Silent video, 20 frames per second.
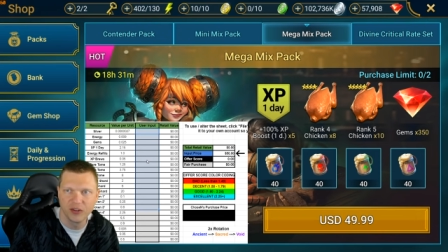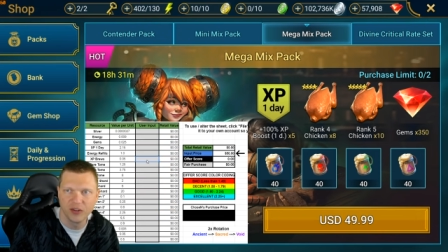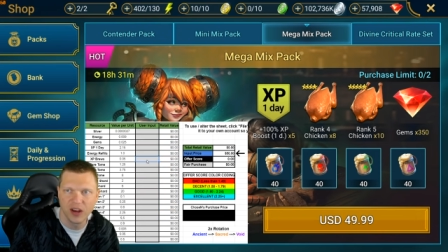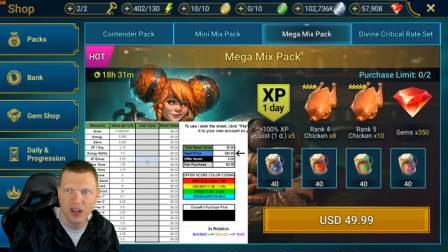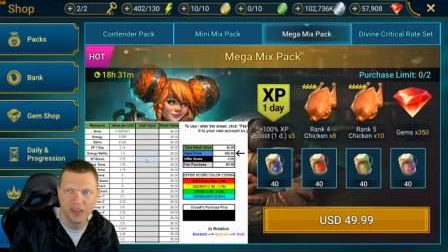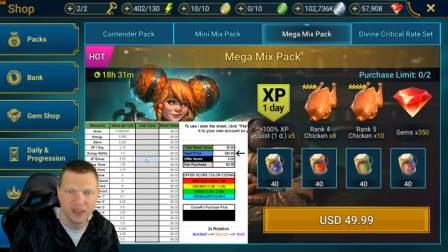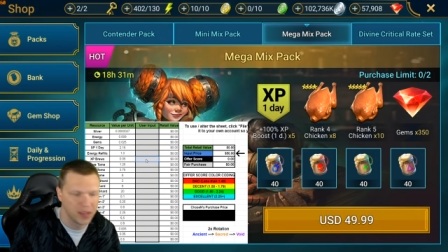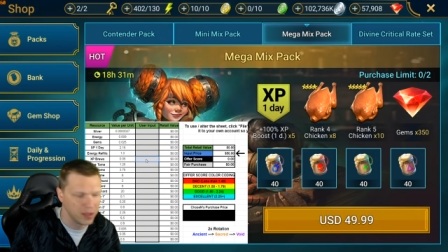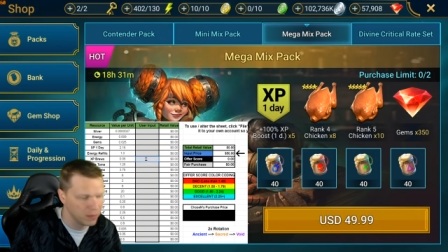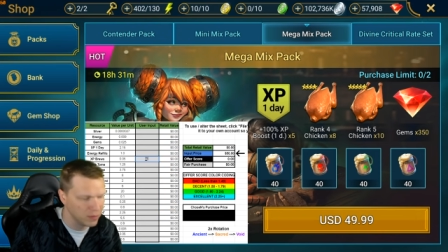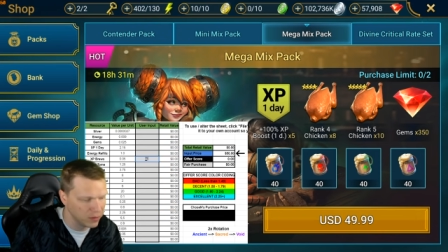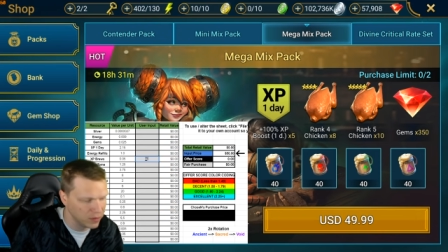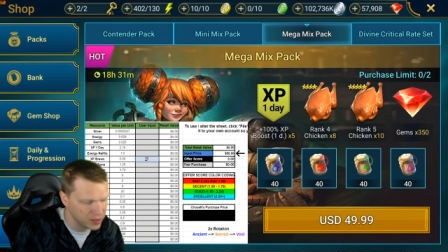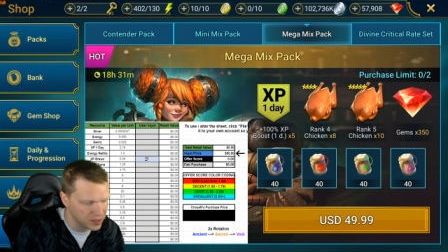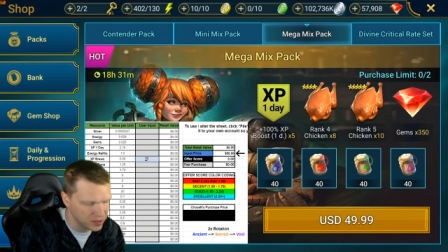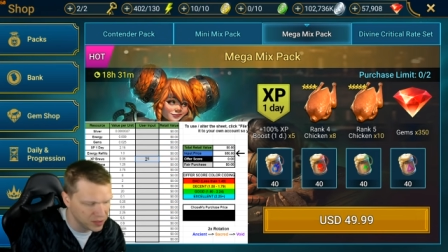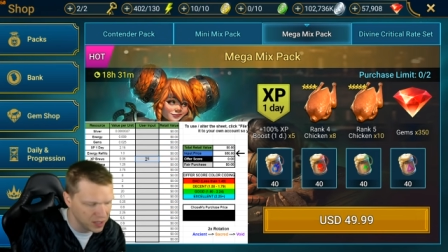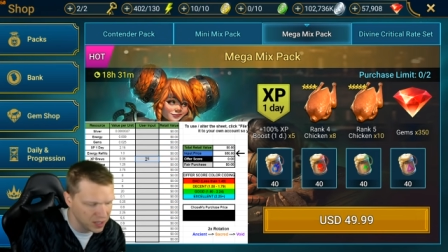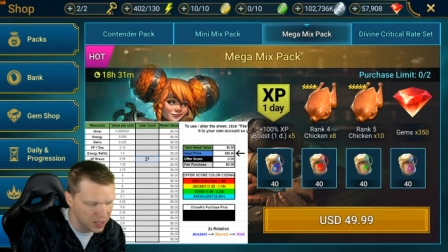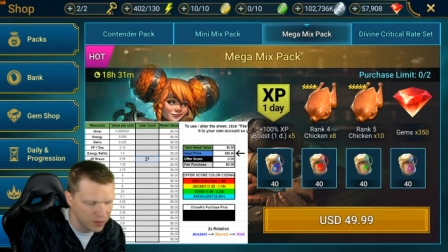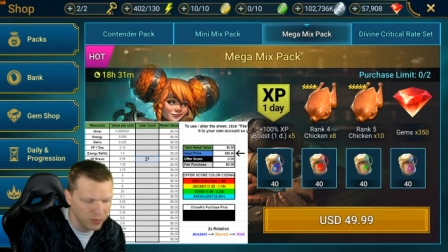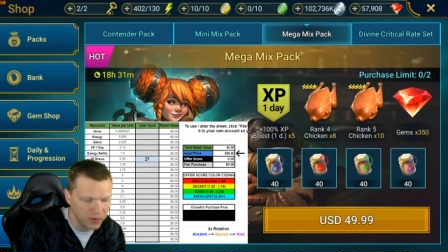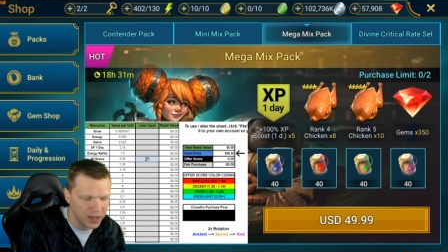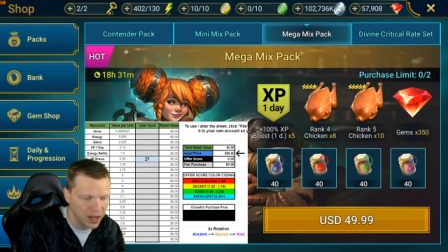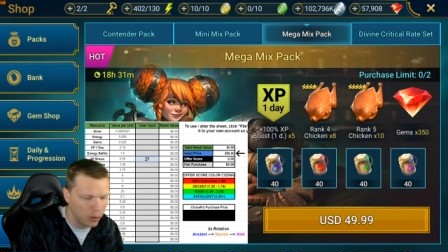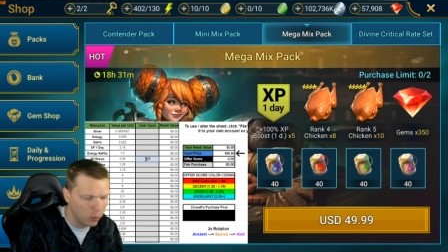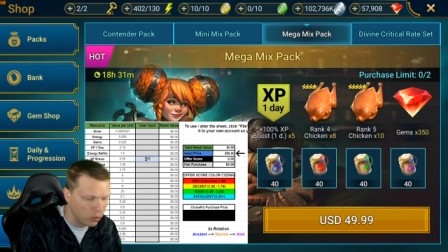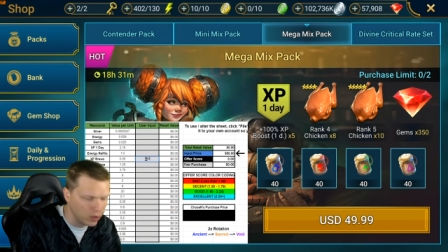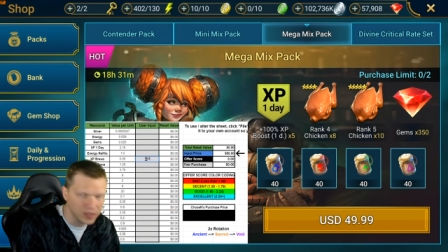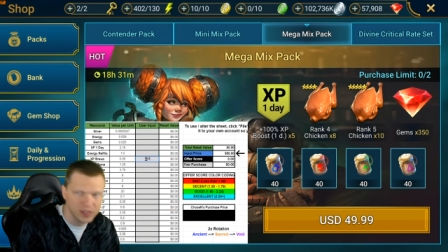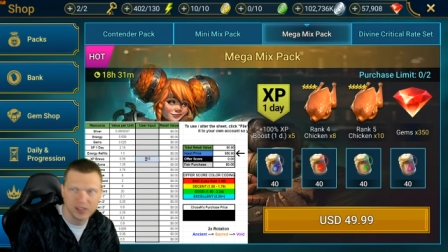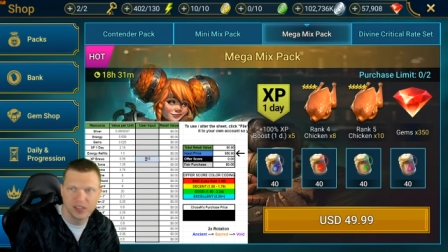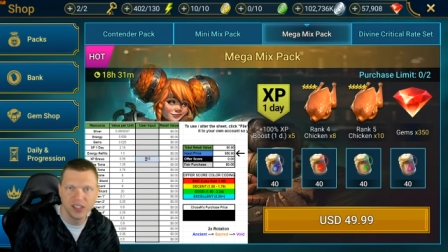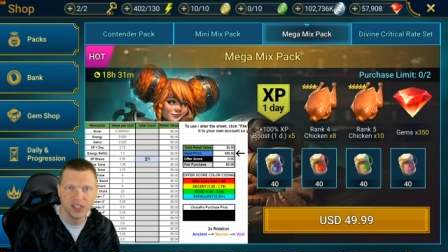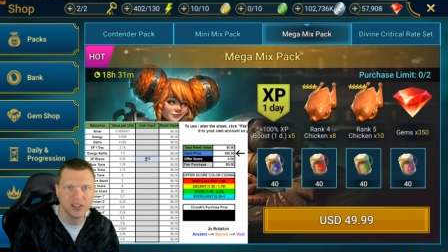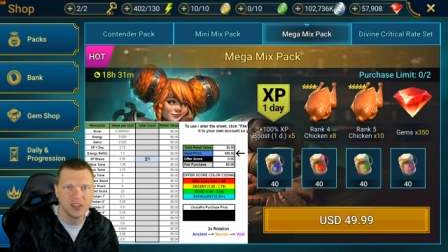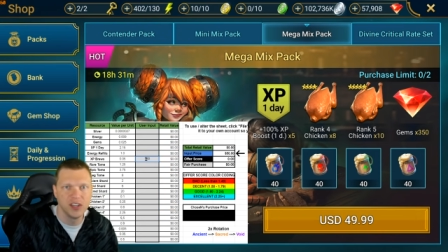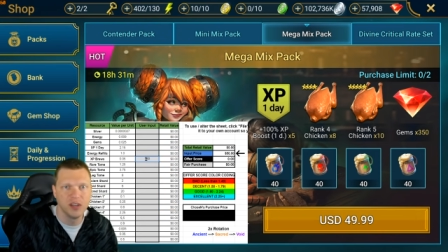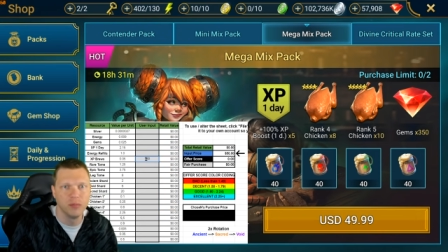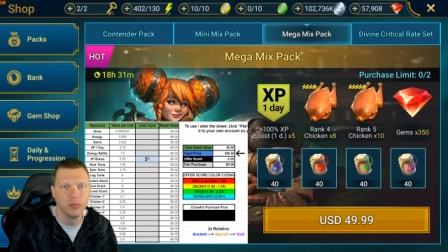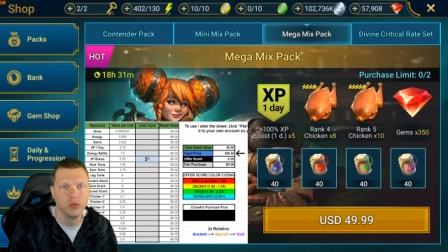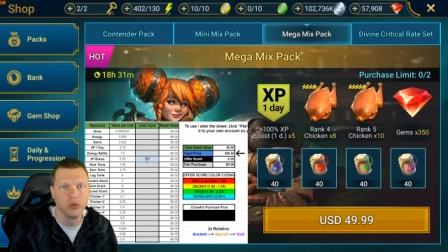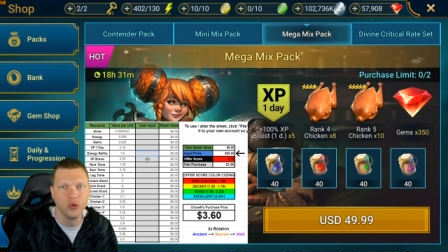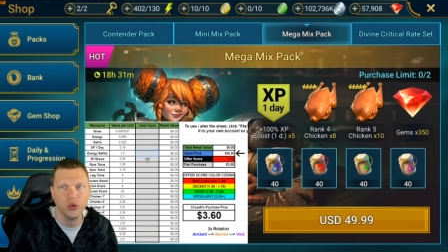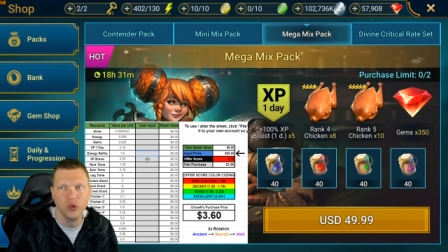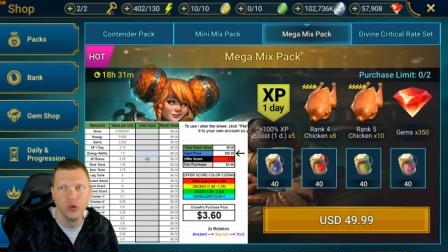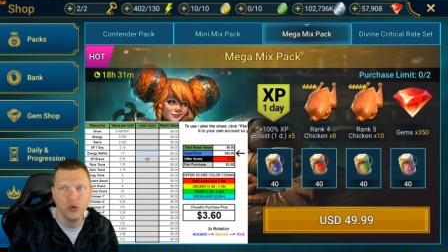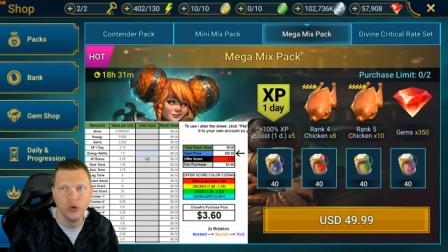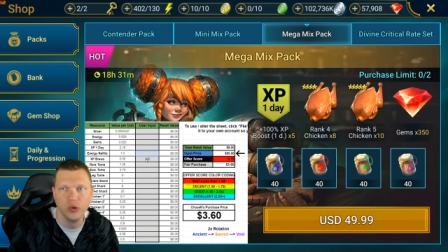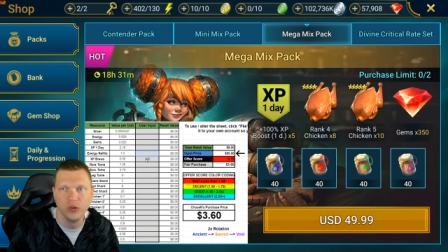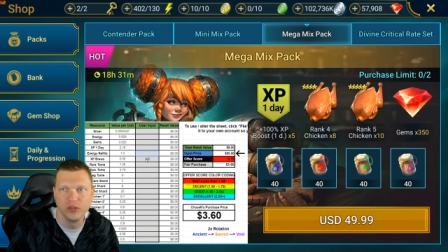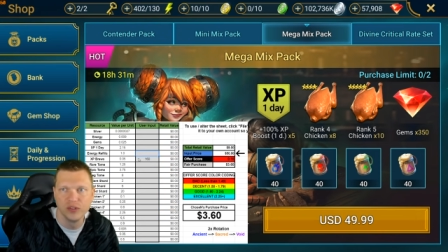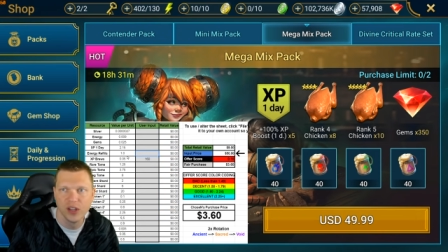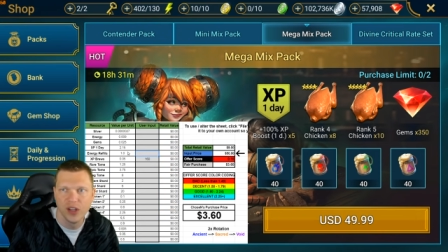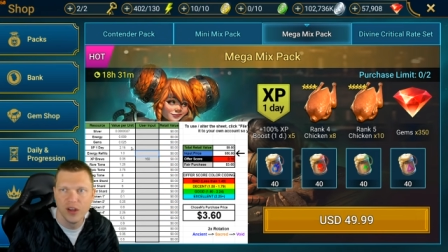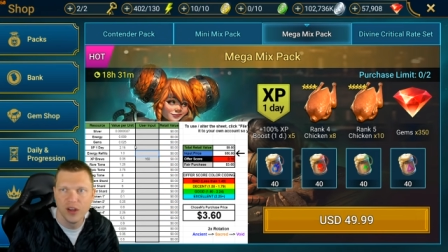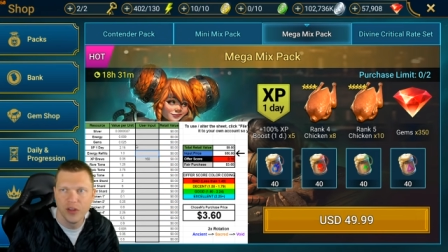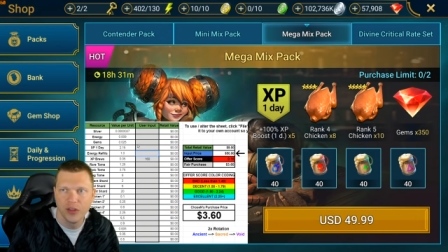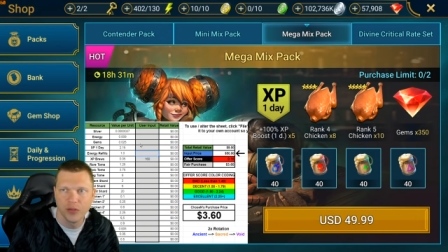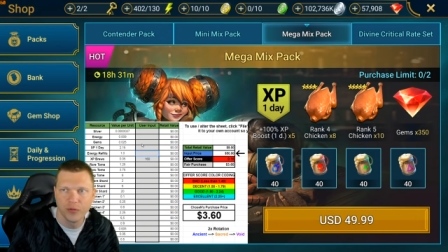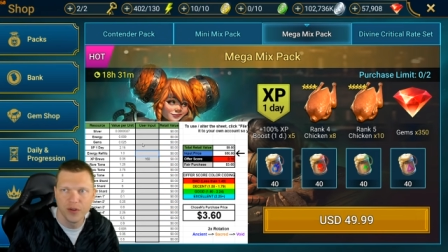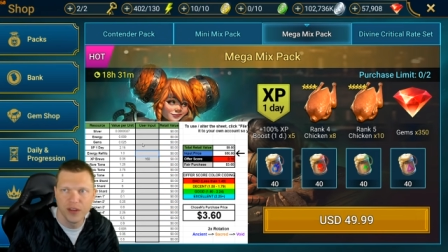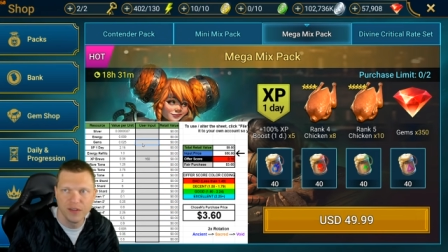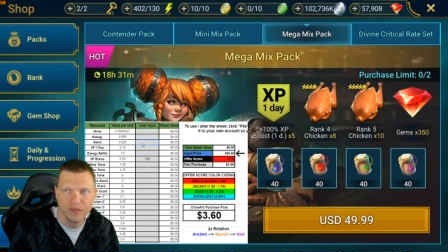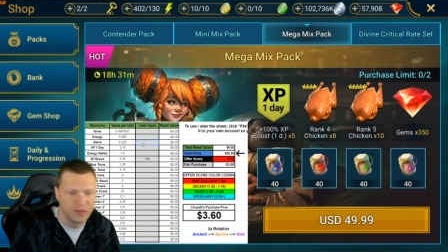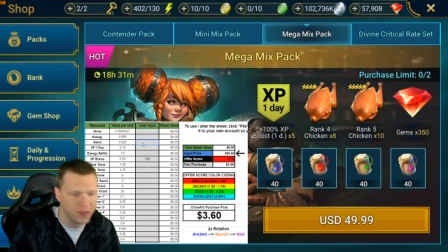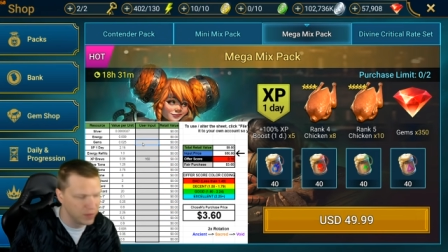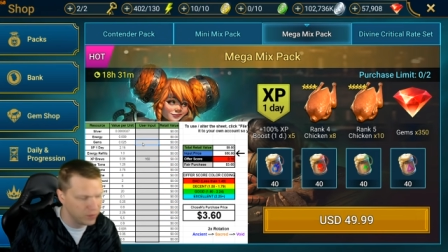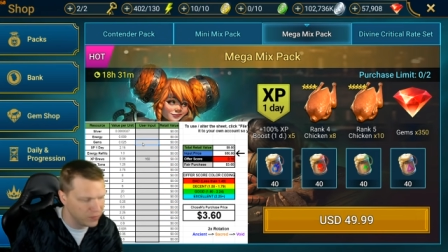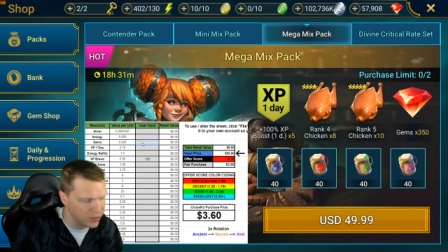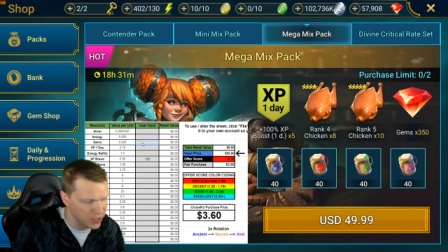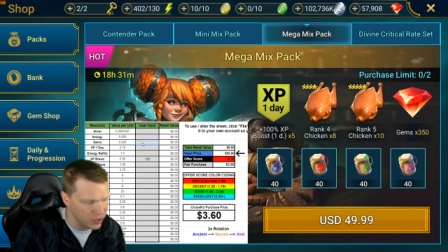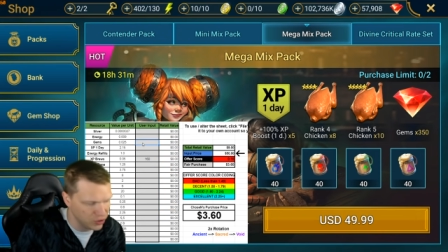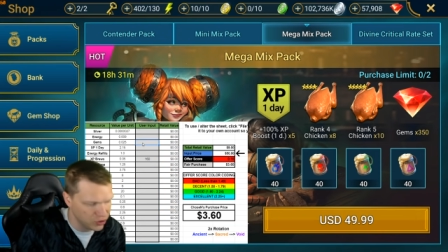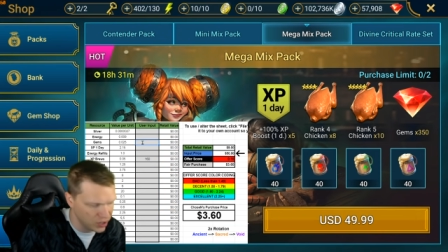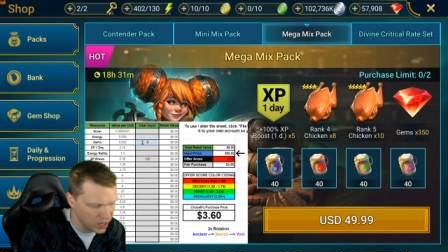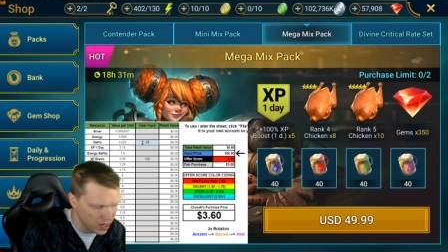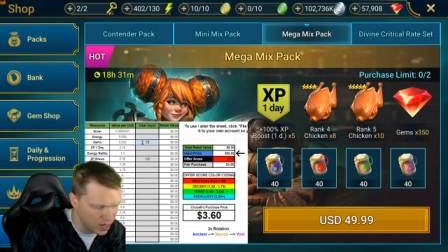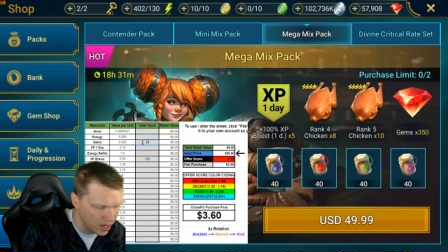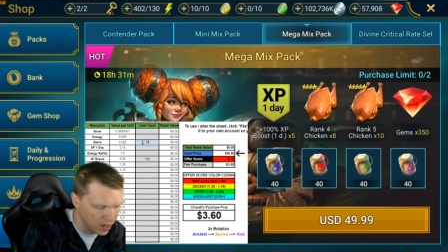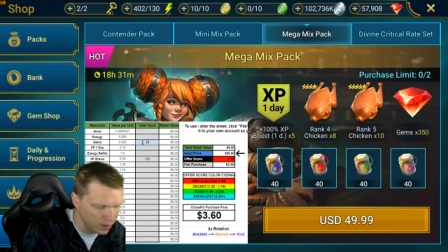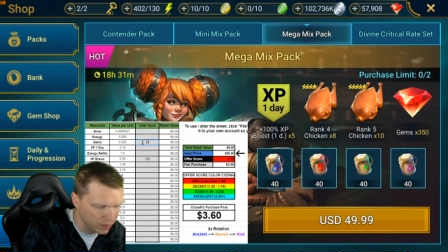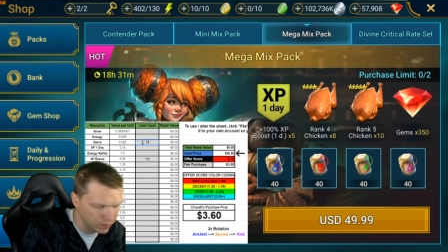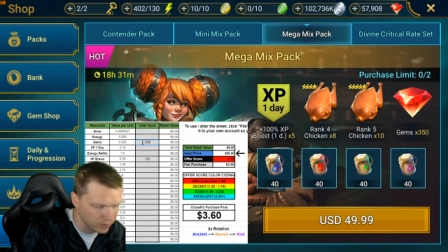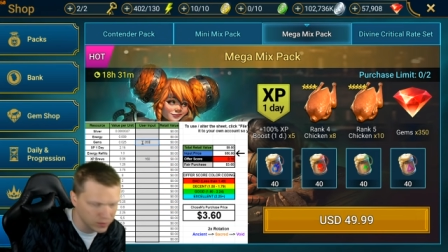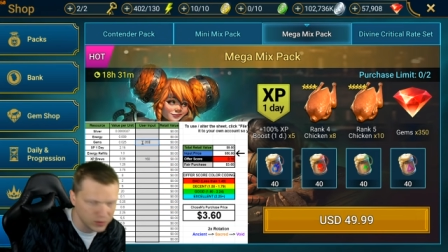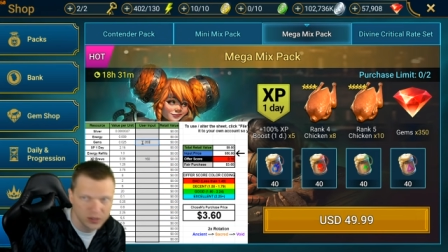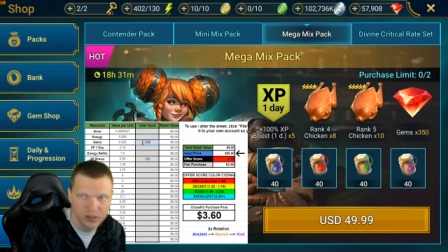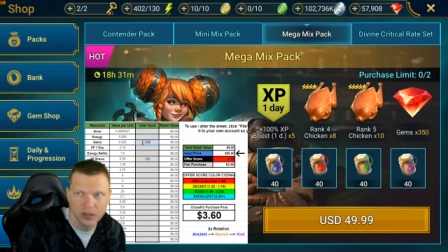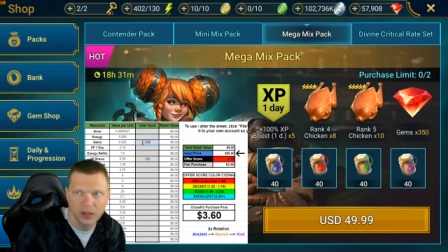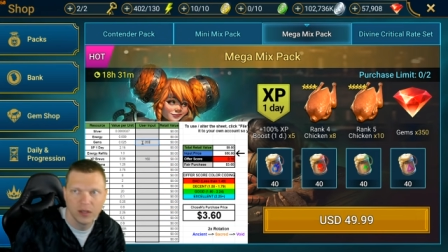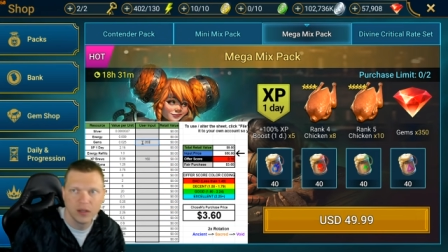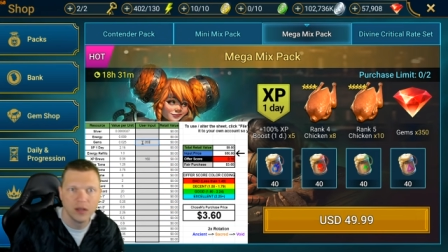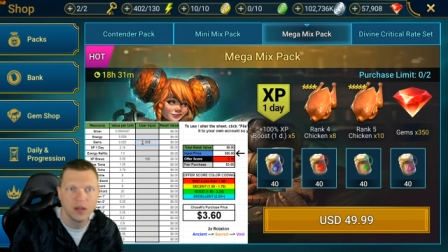or anything, but let's see. We got 160 brews, 350 gems,